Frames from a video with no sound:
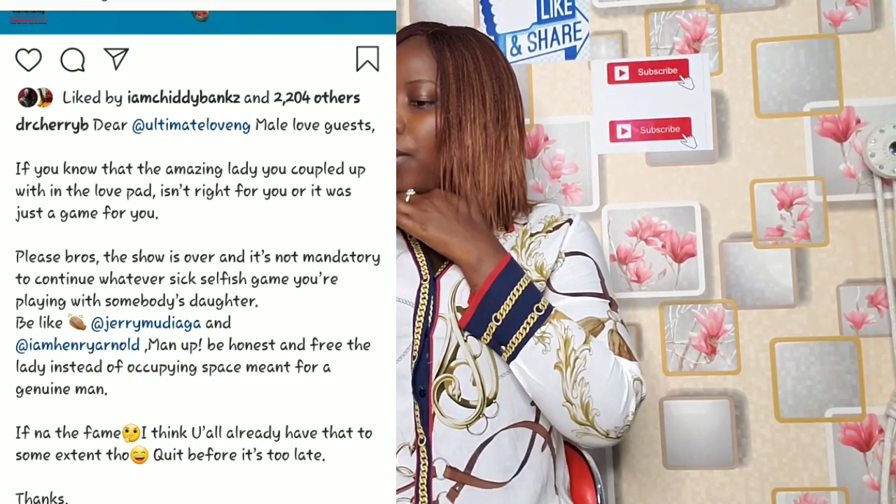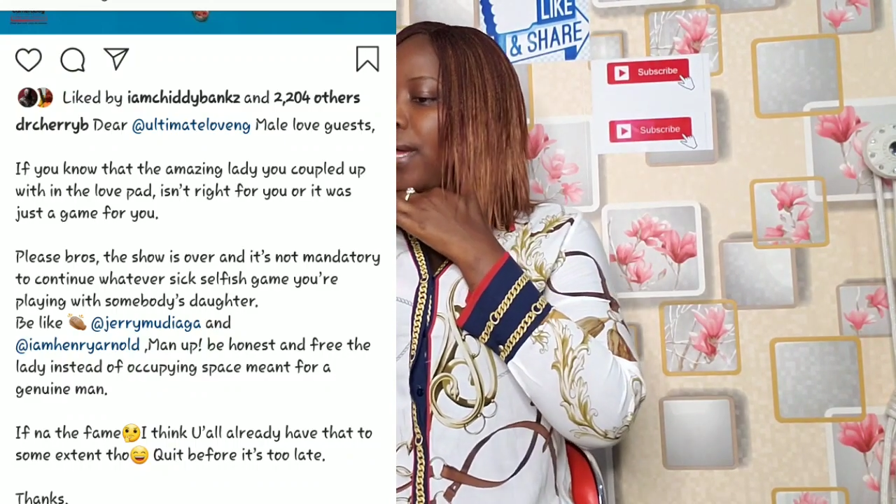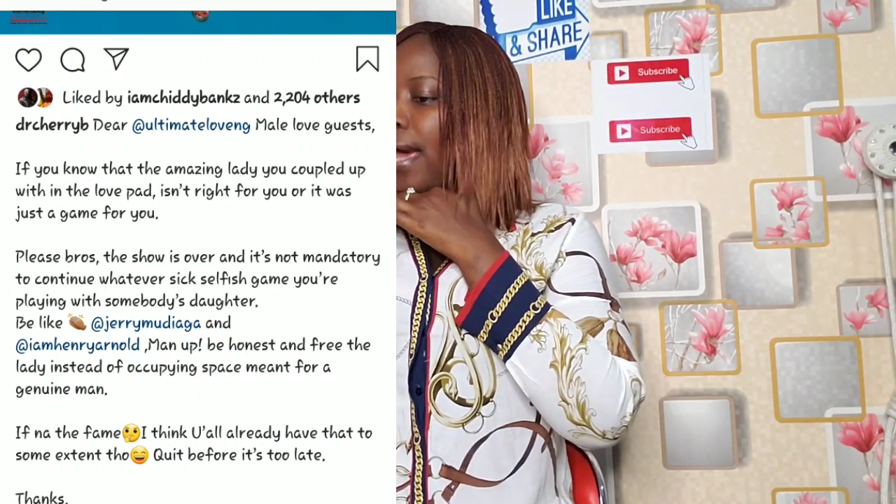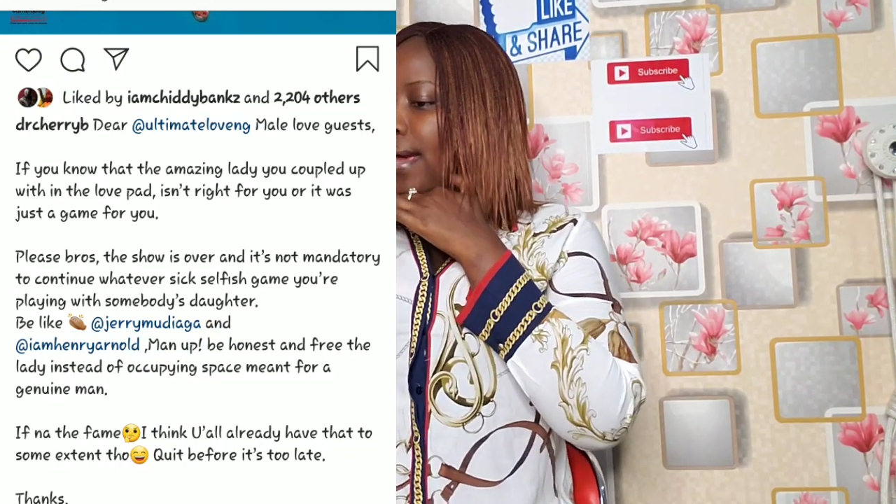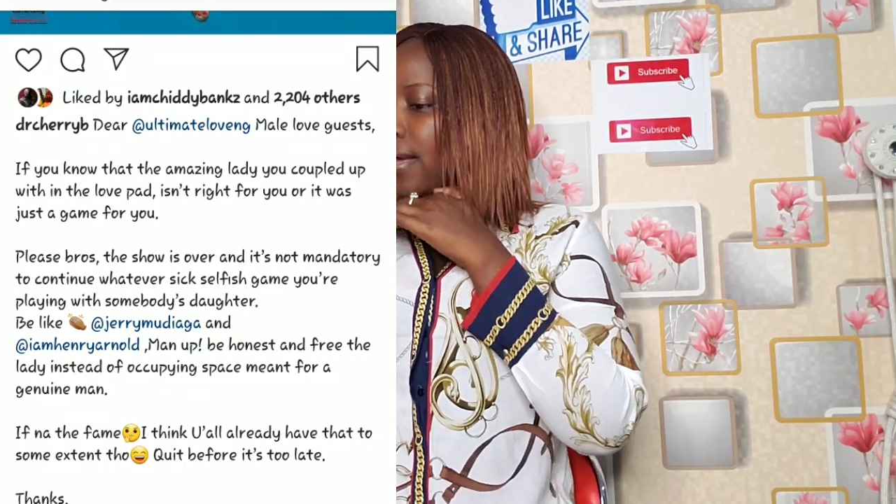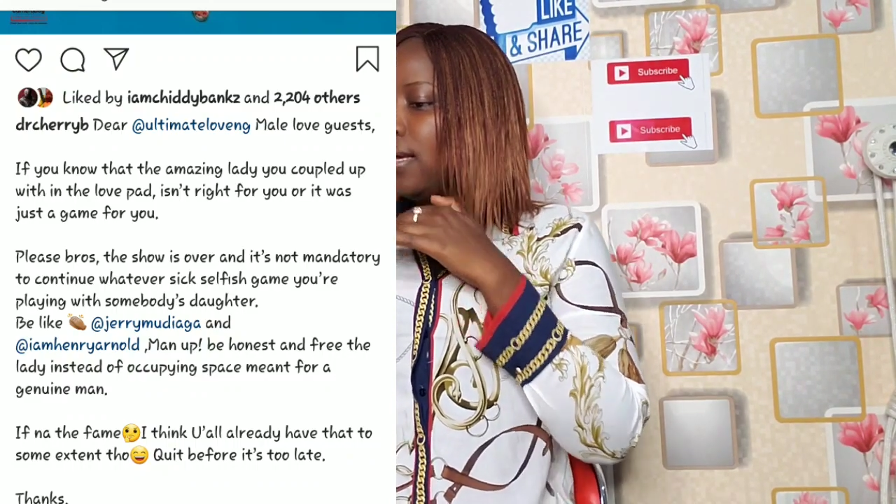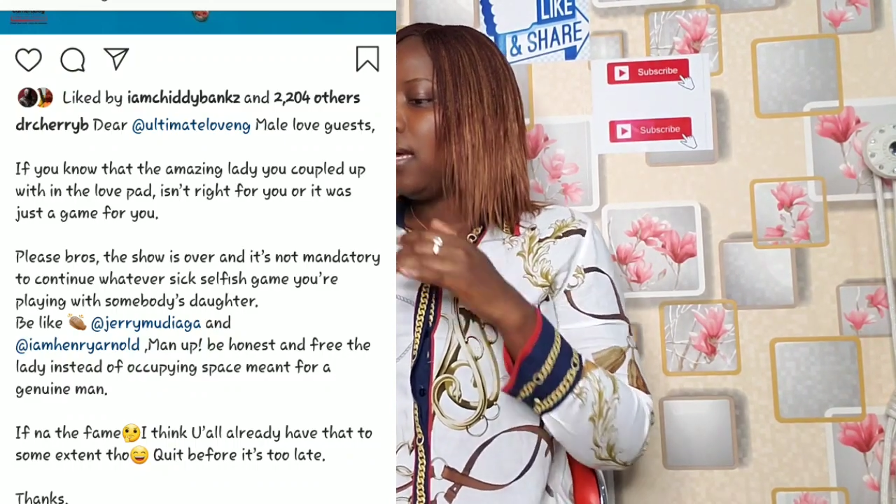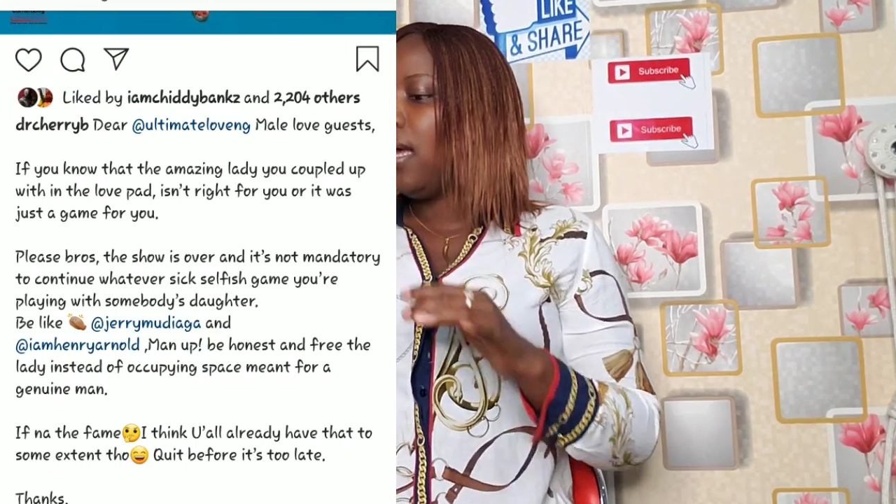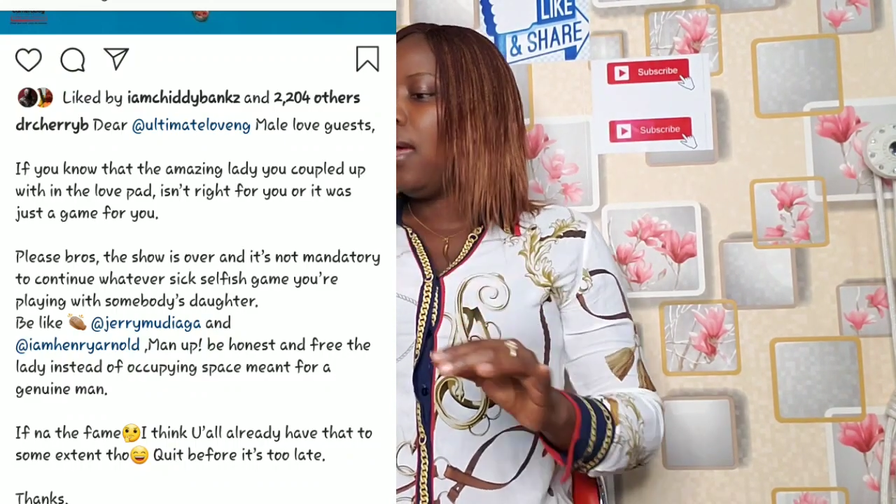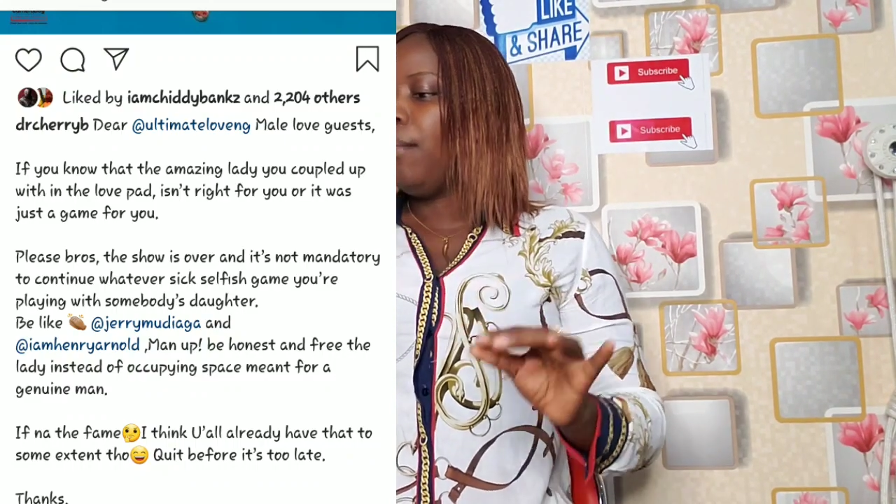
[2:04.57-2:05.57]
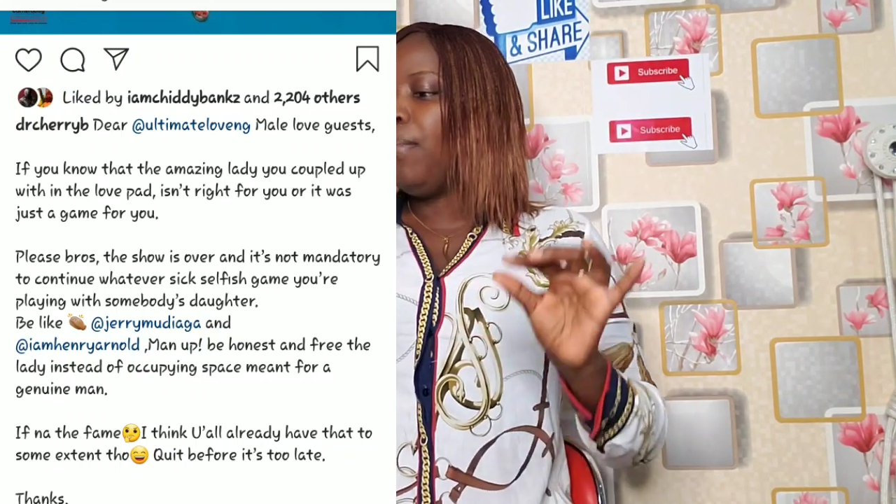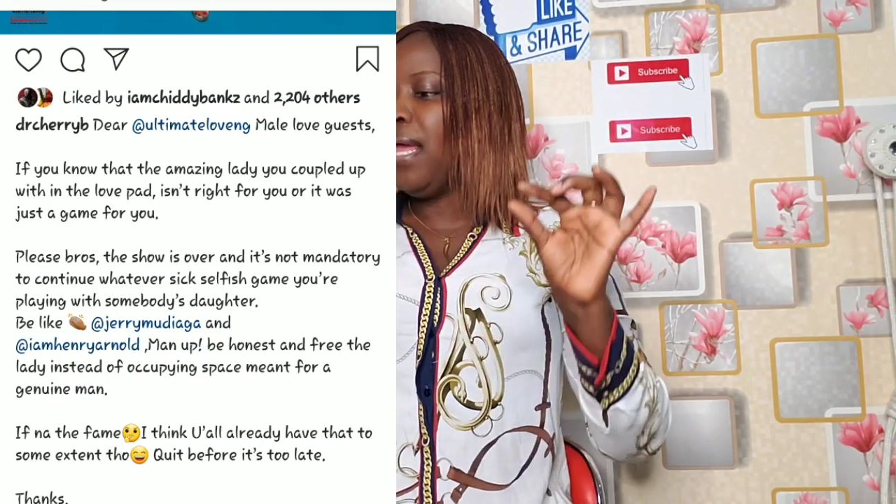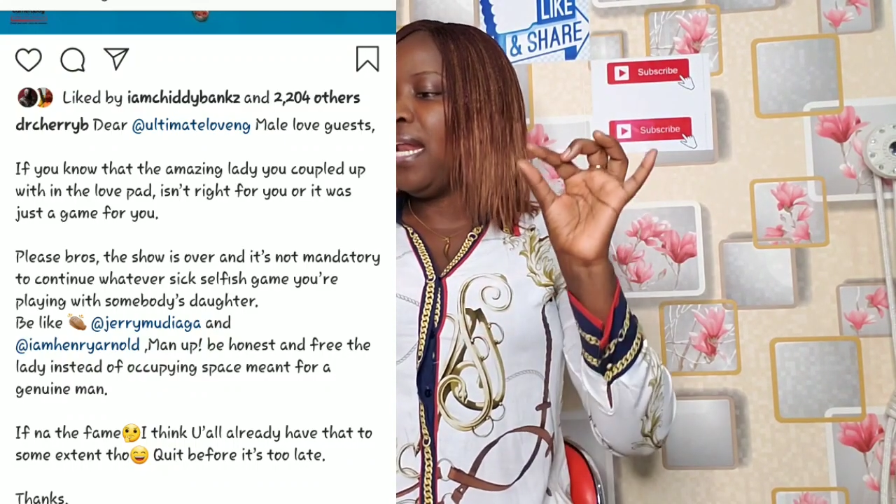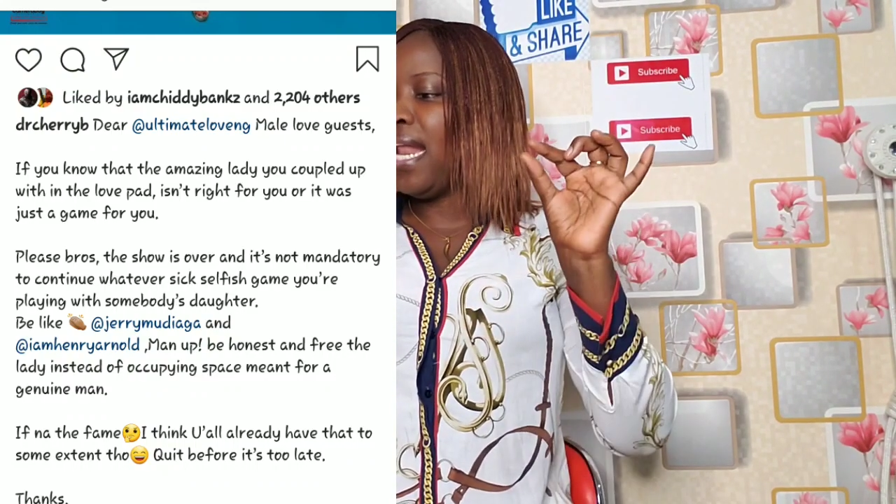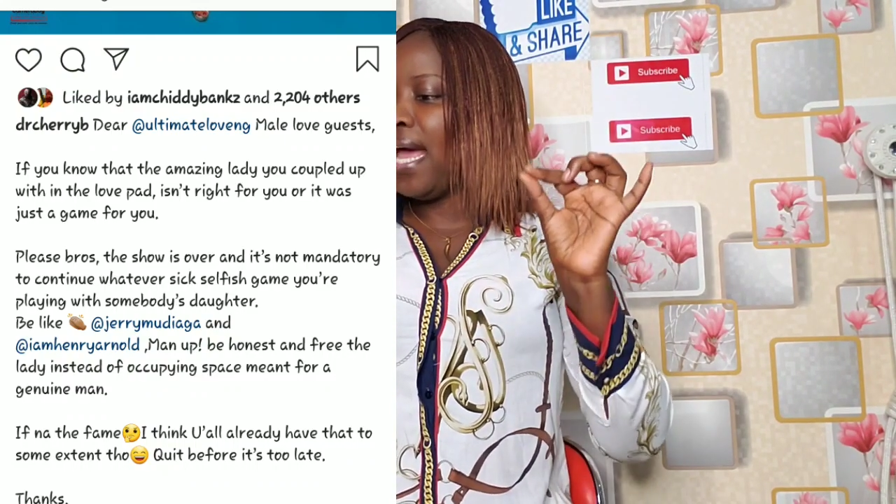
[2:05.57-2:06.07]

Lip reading: Okay, be